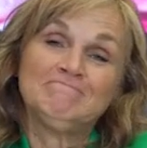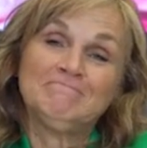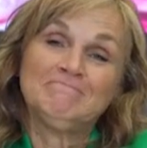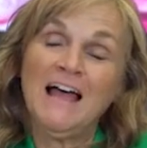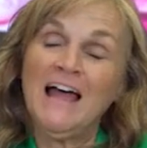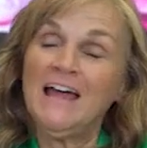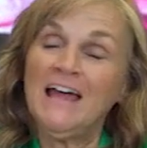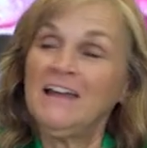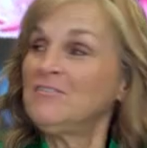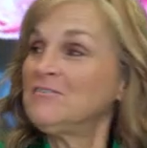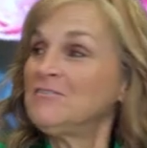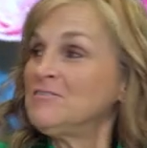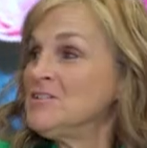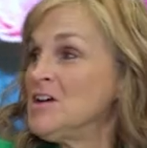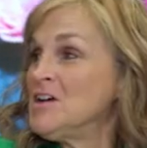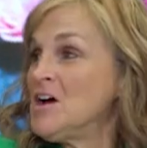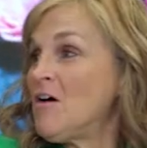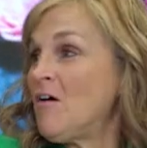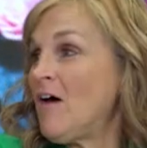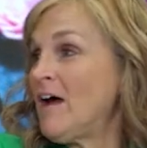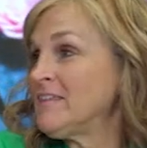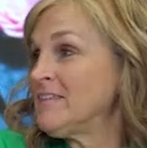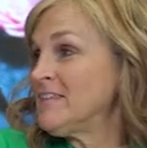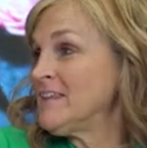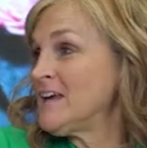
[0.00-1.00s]
I don't
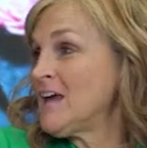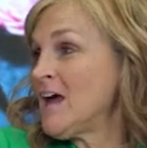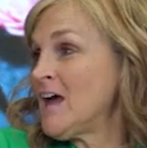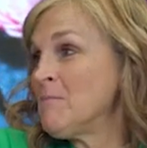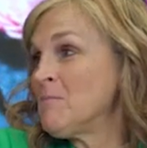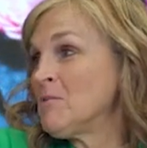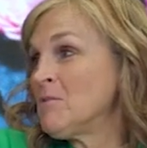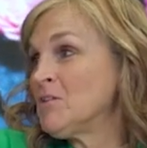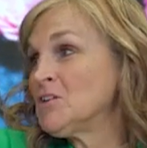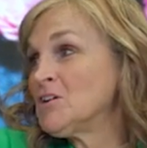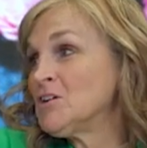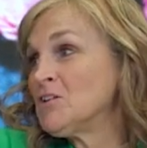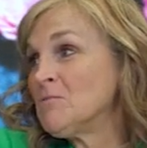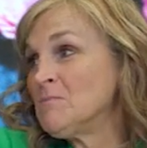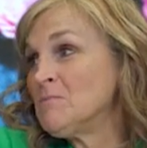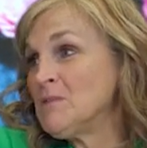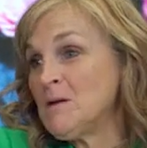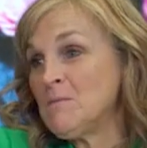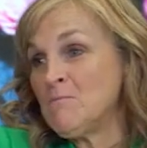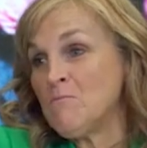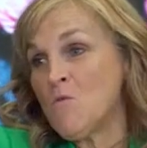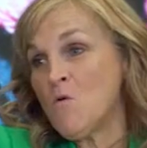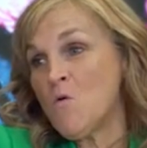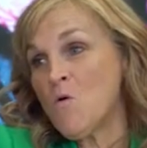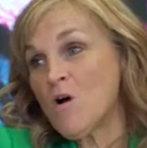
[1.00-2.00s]
know. I think I'm a little
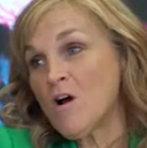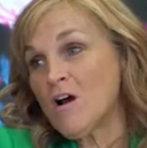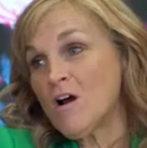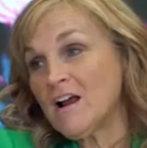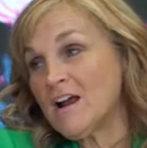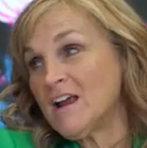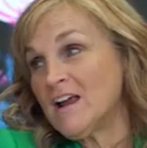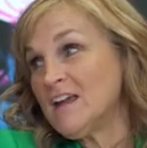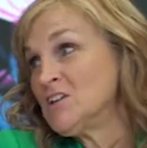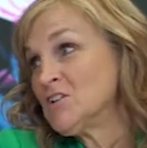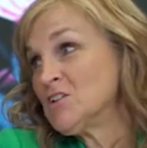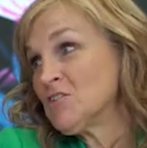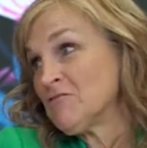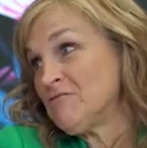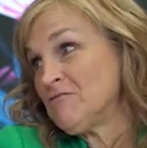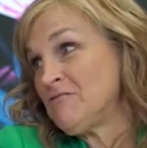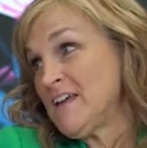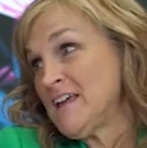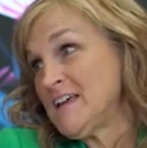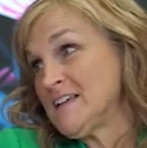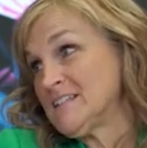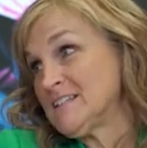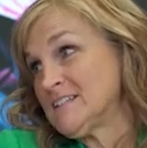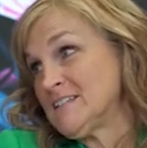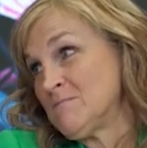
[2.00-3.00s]
bit more in your
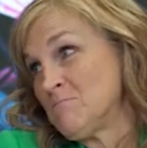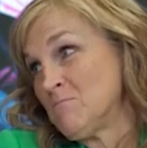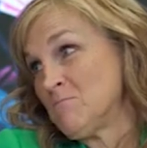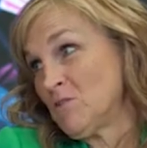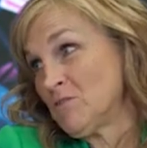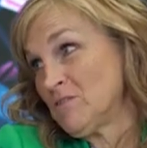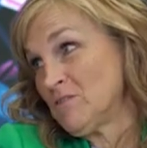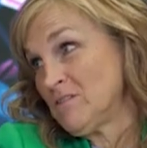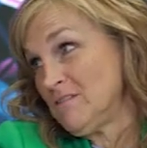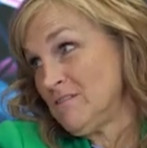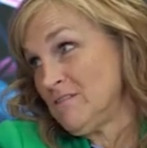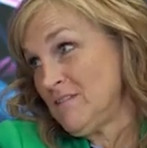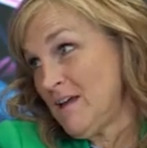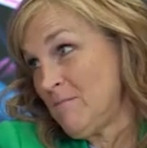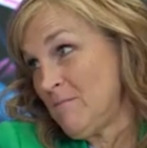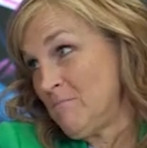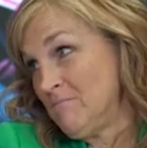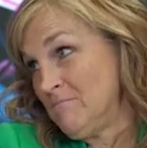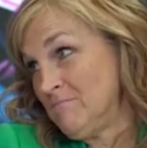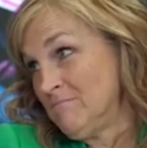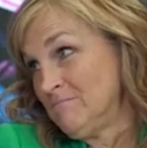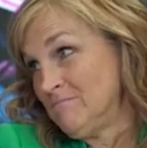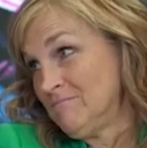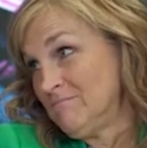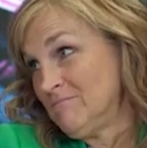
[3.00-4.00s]
face than both of them.
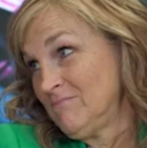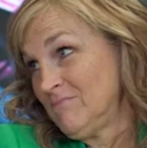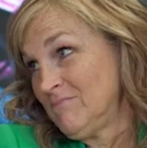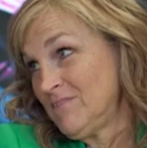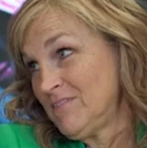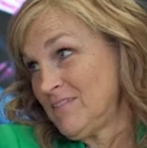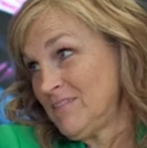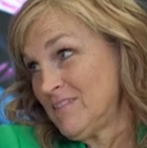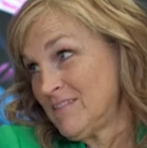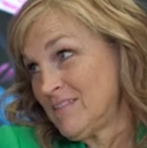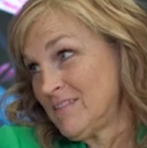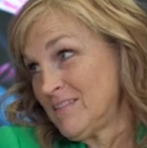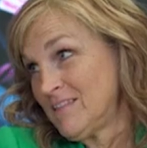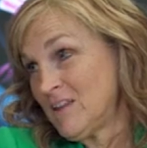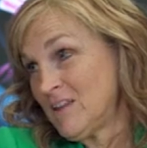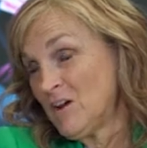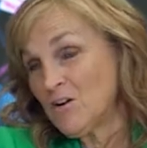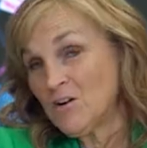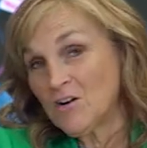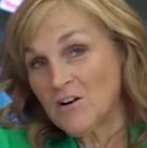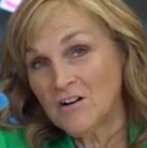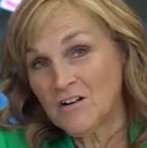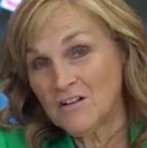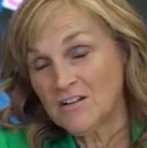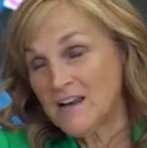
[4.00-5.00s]

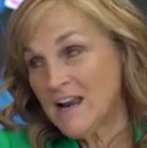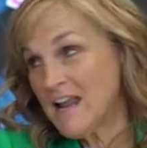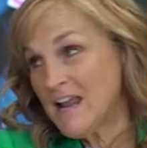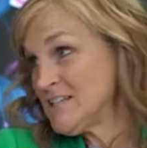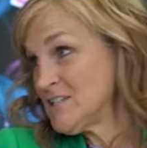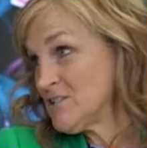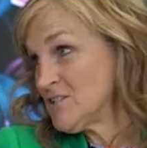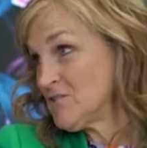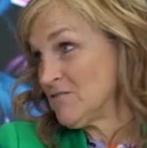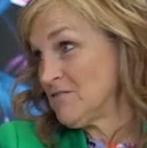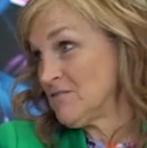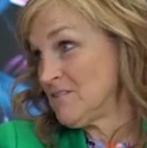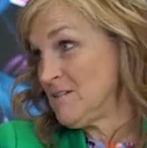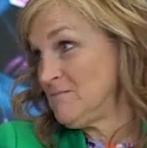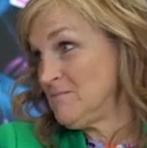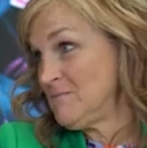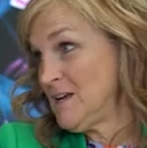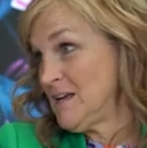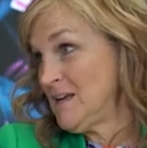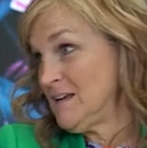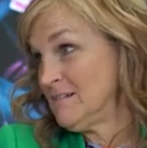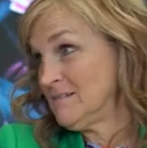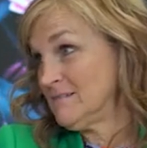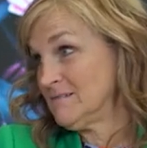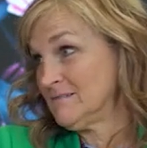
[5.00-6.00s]
They're nicer than
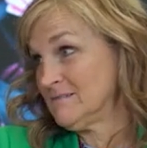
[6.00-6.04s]
me.